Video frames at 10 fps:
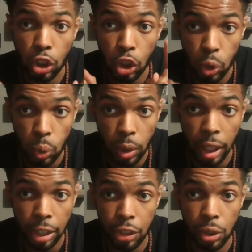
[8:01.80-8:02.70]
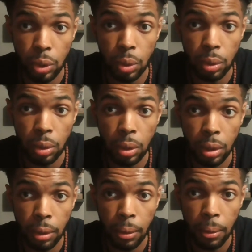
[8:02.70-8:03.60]
you got you.
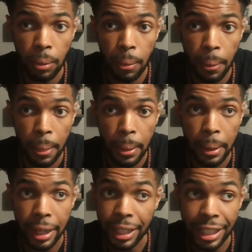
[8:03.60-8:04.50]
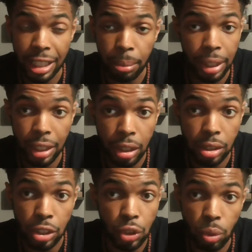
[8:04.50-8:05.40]
And anybody else
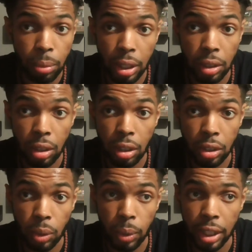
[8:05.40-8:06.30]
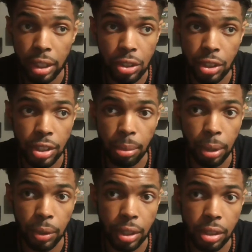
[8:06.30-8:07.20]
that you meet along the way is just a
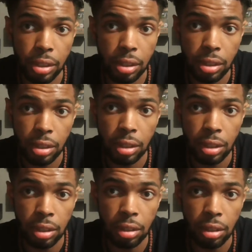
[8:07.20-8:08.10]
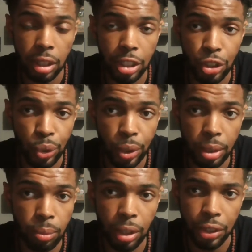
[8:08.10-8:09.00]
bonus. Enjoy
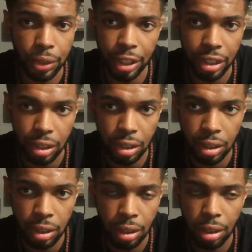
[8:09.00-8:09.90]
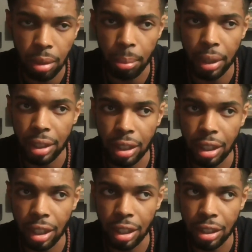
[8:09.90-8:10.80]
them while they're here, but
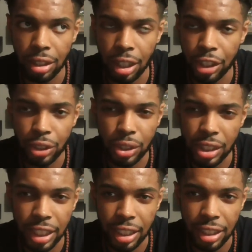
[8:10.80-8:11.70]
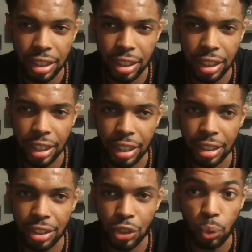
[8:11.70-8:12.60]
understanding that
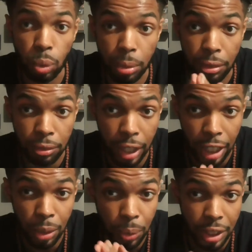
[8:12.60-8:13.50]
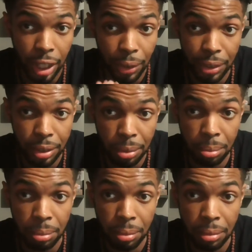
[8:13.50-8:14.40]
you will be fine without
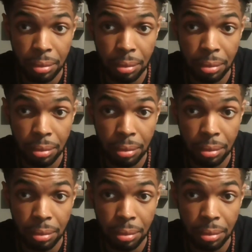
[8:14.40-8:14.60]
them